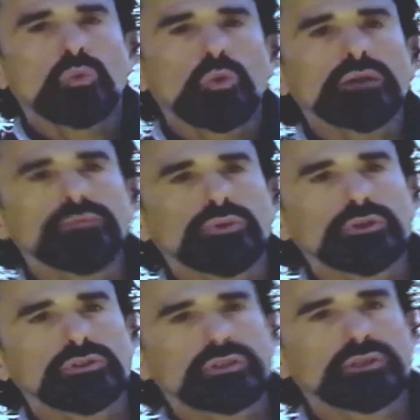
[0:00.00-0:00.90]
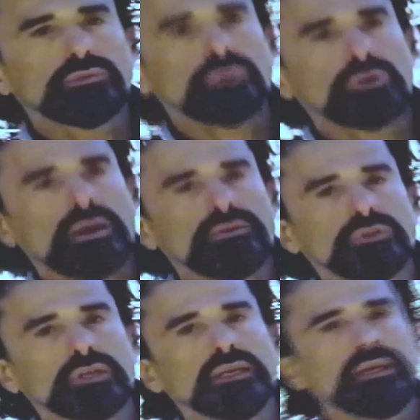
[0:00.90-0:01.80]
one person per
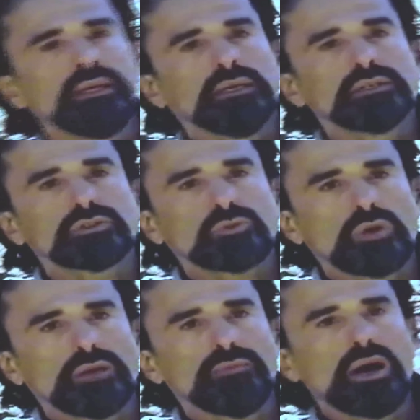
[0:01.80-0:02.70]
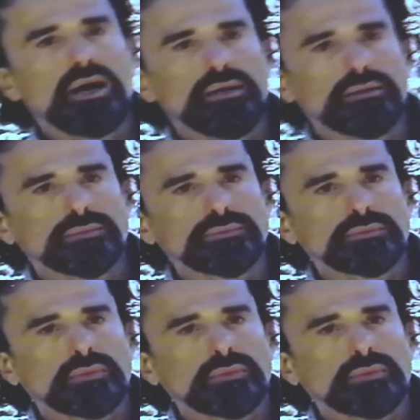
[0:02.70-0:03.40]
every square mile.